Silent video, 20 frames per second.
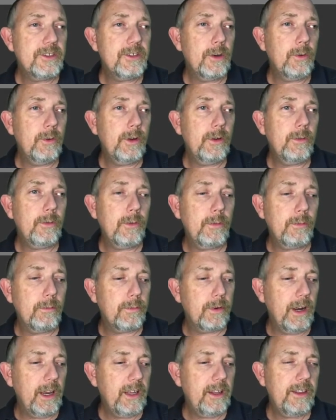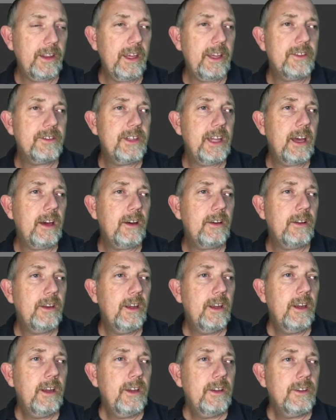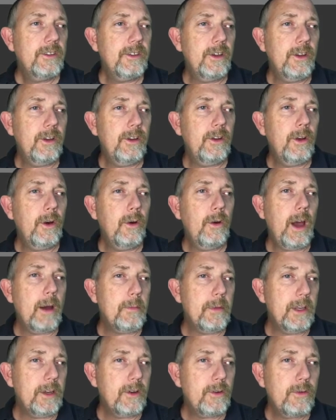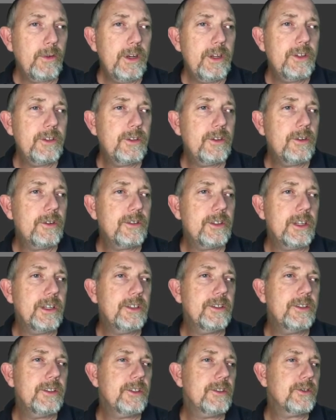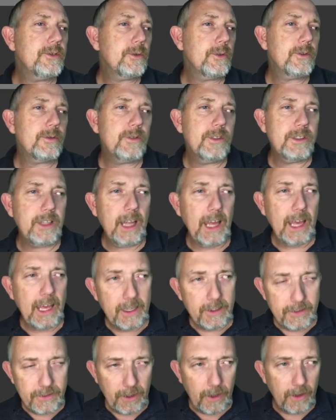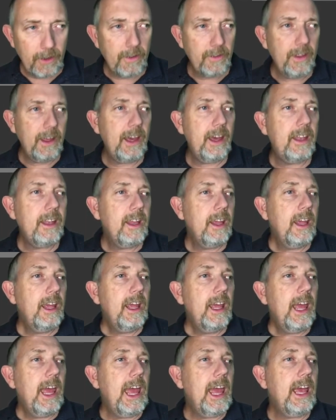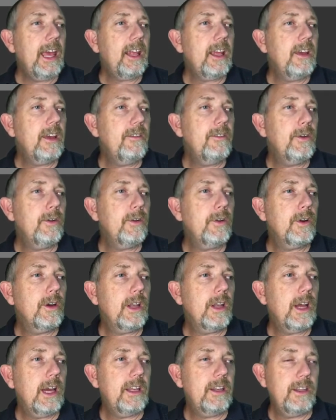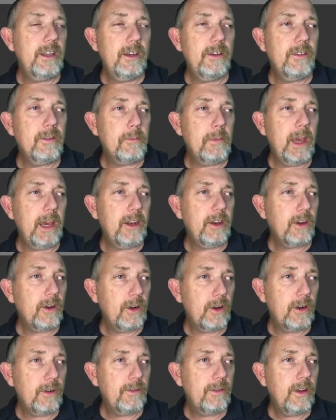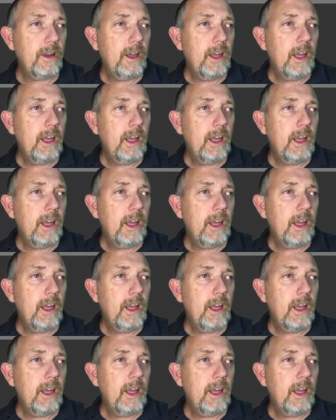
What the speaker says: So it will break things down so you can know how many creatures, instants, sorceries, lands, all that, and give you a good idea of the mana curve.